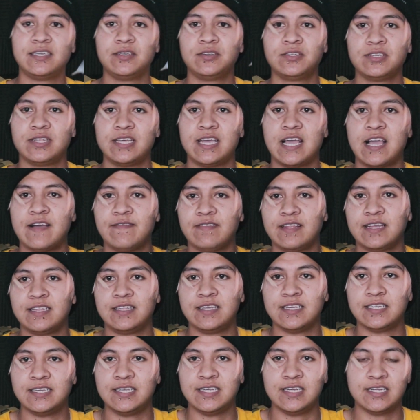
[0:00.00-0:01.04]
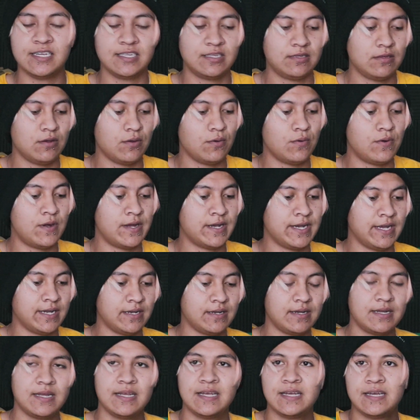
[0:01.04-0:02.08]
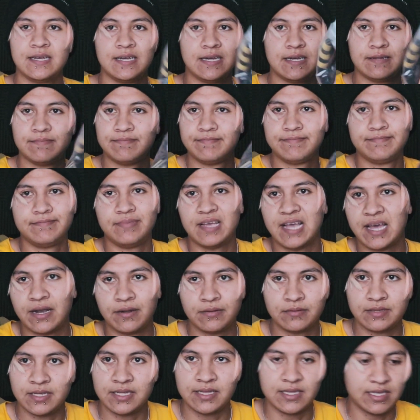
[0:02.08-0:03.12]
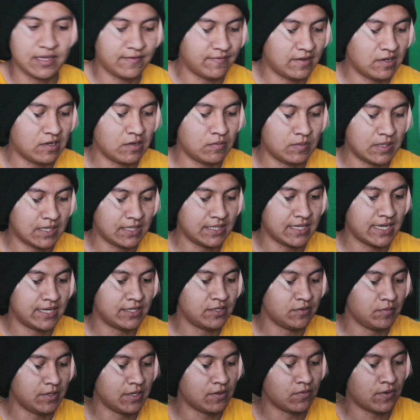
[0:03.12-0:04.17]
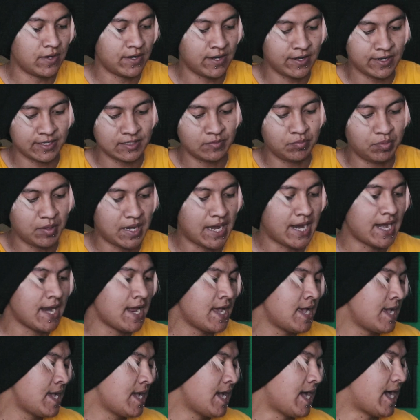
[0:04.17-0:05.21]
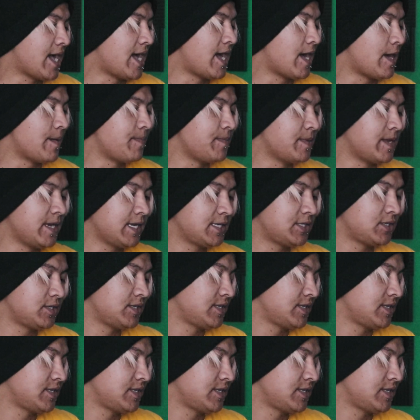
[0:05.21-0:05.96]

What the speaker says: They usually have like the Adidas logo on it. I don't think they even come like that, to be quite honest. But the next